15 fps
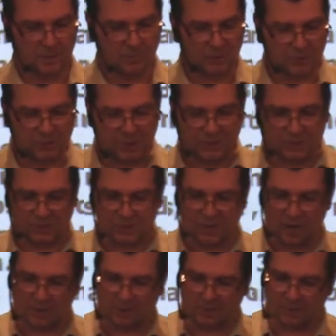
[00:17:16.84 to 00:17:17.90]
When Jesus
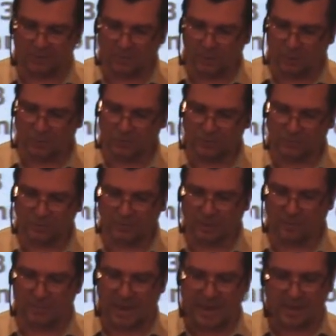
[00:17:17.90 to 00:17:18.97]
got out of the boat,
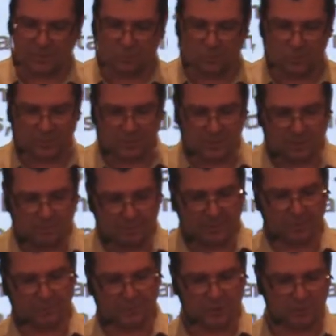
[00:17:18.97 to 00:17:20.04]
a man with an
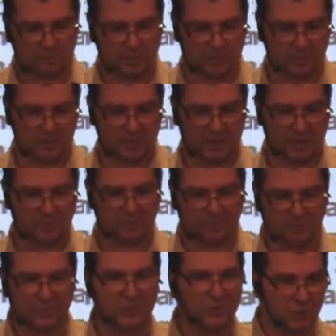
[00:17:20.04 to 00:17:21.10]
impure spirit came
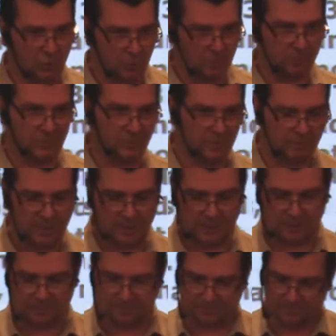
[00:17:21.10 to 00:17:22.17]
from the tombs to meet
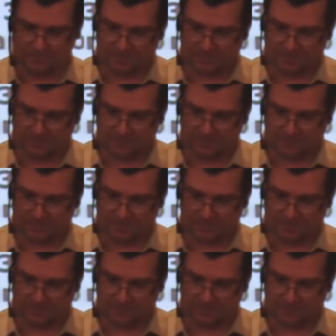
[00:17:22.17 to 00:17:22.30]
him.